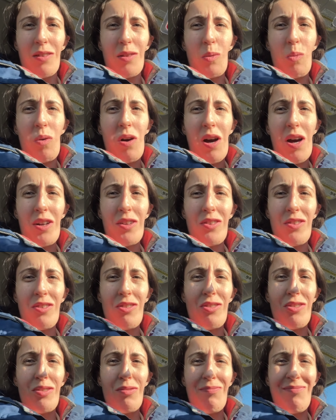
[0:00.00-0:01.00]
The
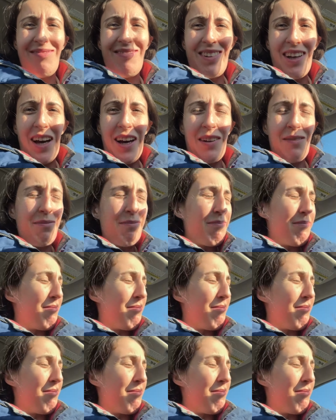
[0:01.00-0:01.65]
watch, that